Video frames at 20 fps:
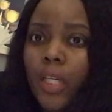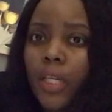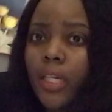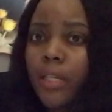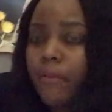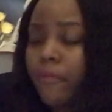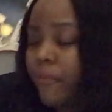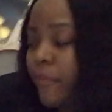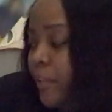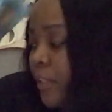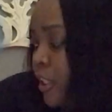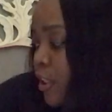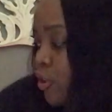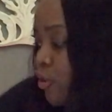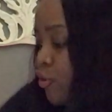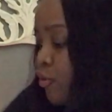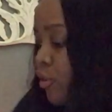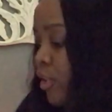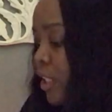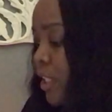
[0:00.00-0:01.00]
and feeling
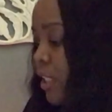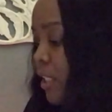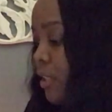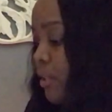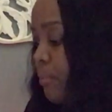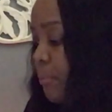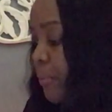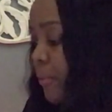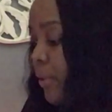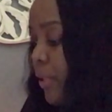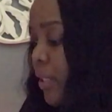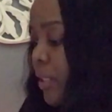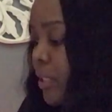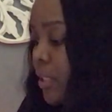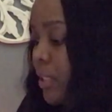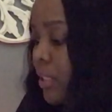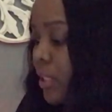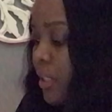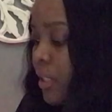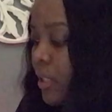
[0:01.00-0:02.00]
stressed and
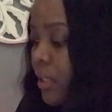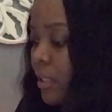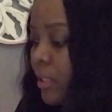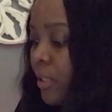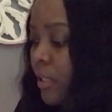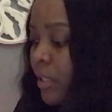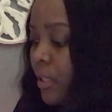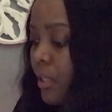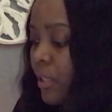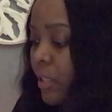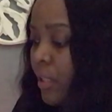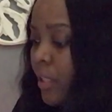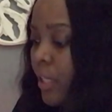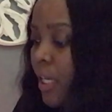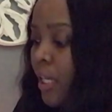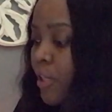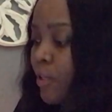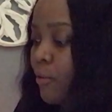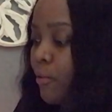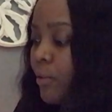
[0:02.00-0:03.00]
depressed
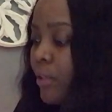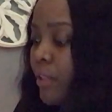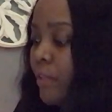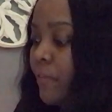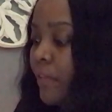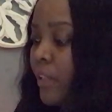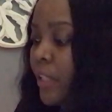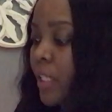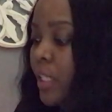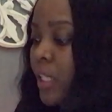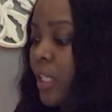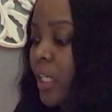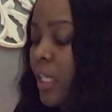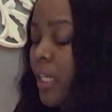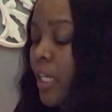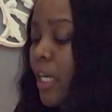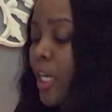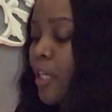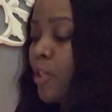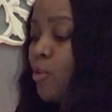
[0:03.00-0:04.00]
and grieving.
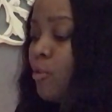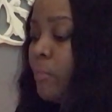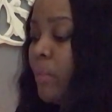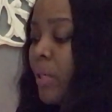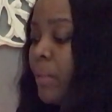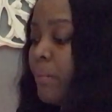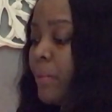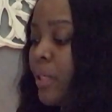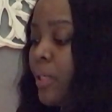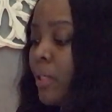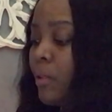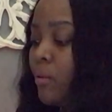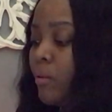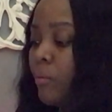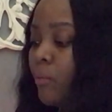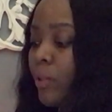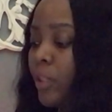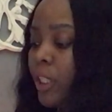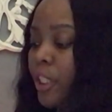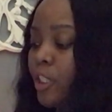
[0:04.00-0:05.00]
And you may be in
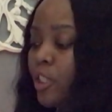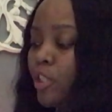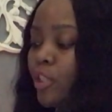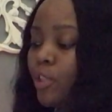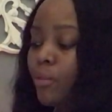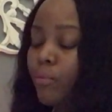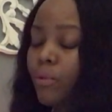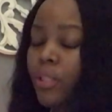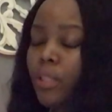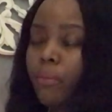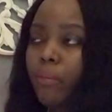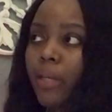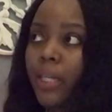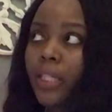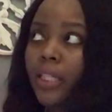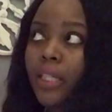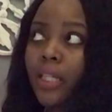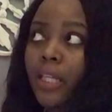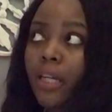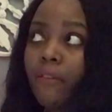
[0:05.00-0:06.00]
a relationship with
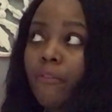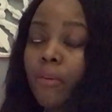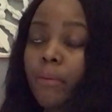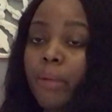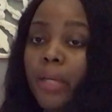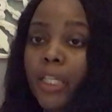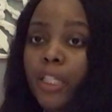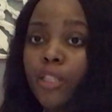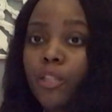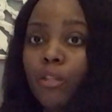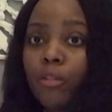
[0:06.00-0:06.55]
somebody that everybody